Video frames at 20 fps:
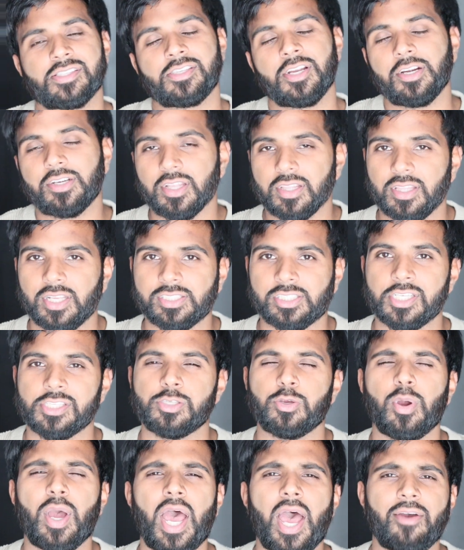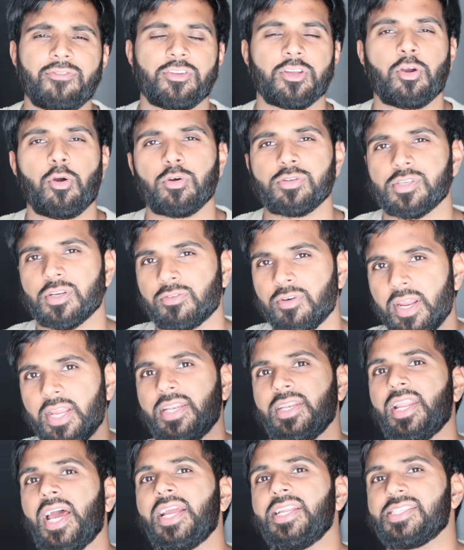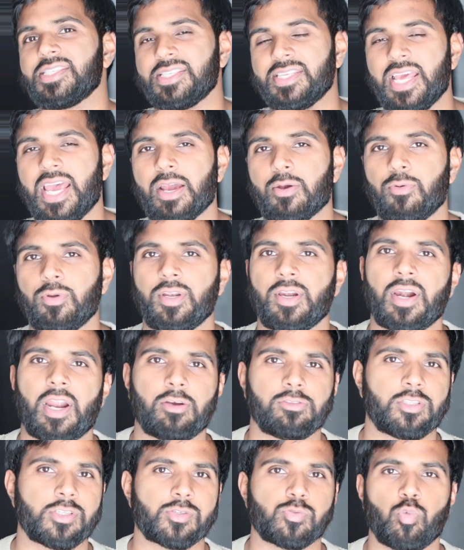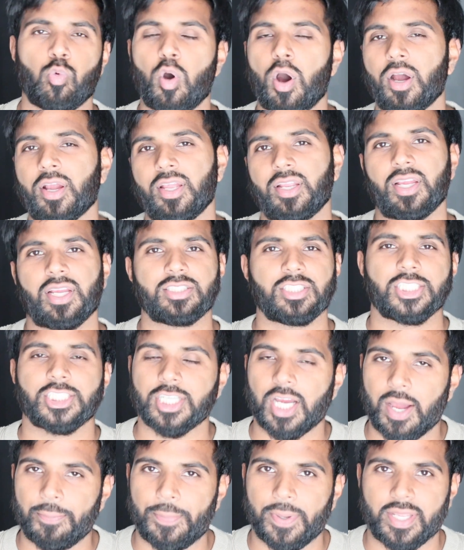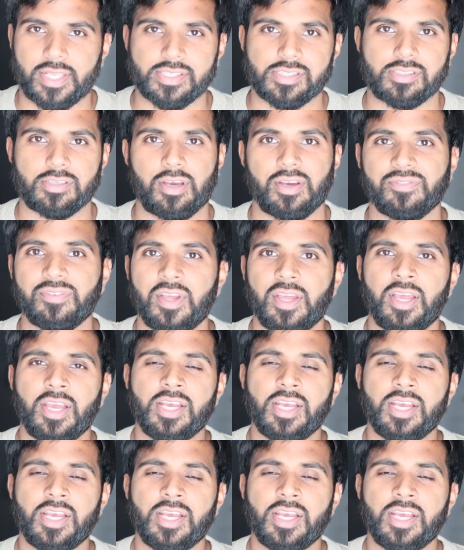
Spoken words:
They're delicious. You have to go. It's a great night snack when you're out just walking and shopping and stuff.